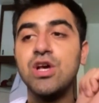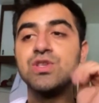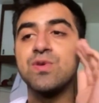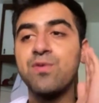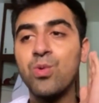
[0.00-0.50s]

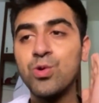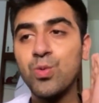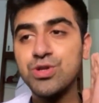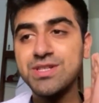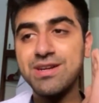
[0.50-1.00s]
So if you want to
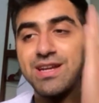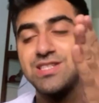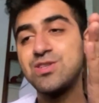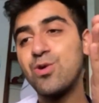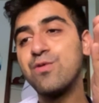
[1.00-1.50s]
watch the
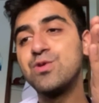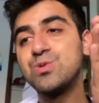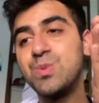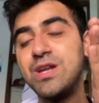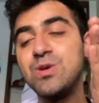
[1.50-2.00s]
rest of
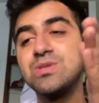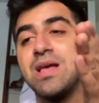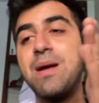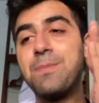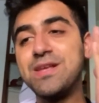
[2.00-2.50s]
those videos,
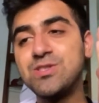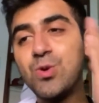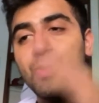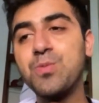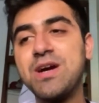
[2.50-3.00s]
please
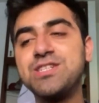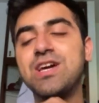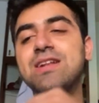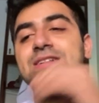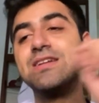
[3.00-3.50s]
go to my
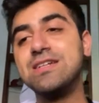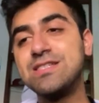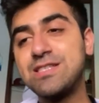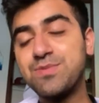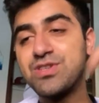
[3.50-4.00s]
channel,
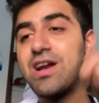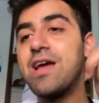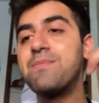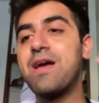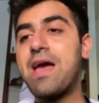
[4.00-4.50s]

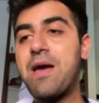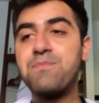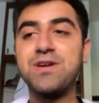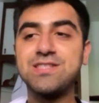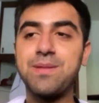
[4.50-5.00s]
subscribe and
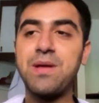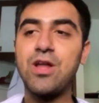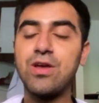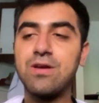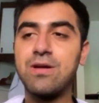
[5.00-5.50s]
press the bell
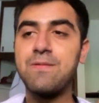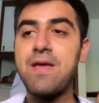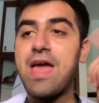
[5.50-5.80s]
icon.